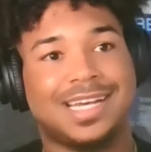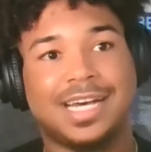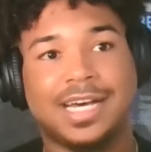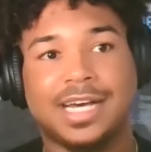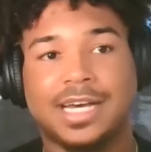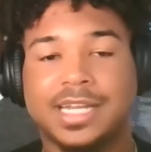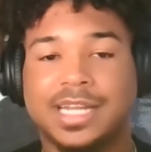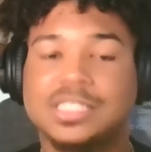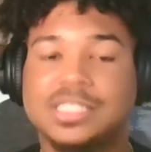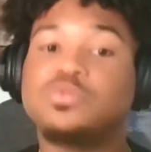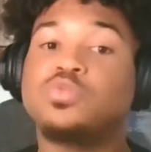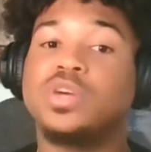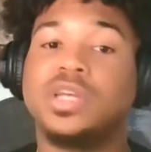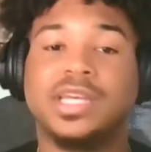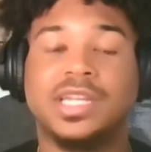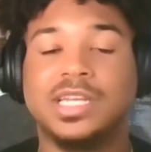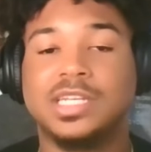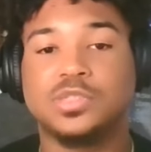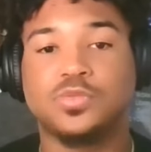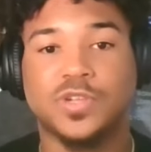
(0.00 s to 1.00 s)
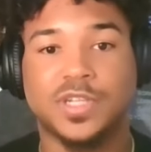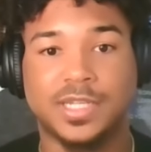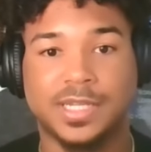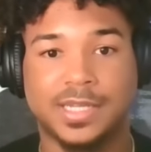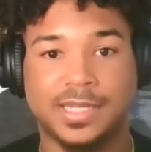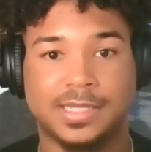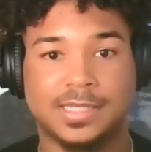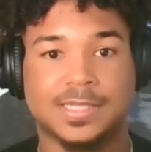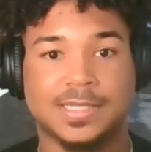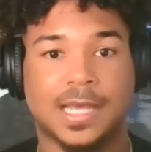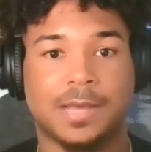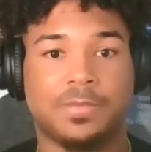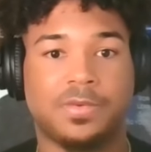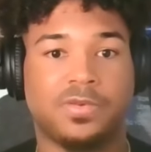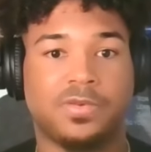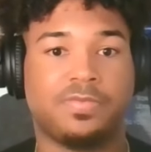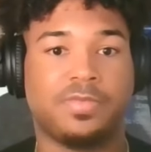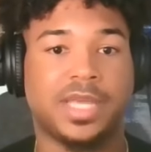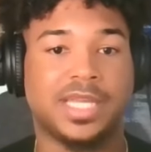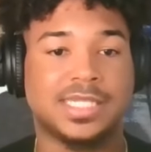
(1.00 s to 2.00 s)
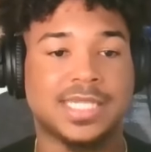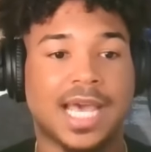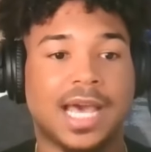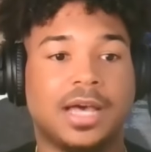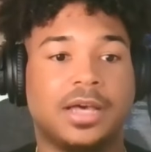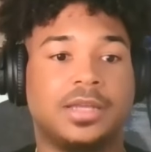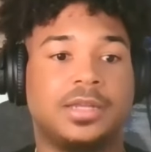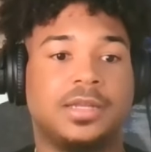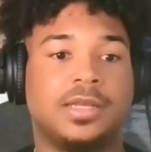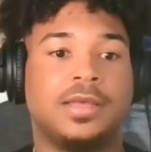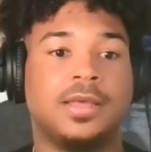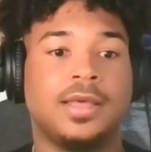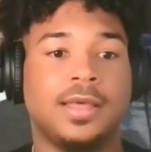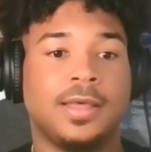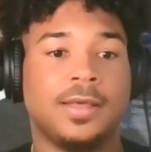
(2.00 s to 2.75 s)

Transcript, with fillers: ah, that's what it is, what it is type of mentality.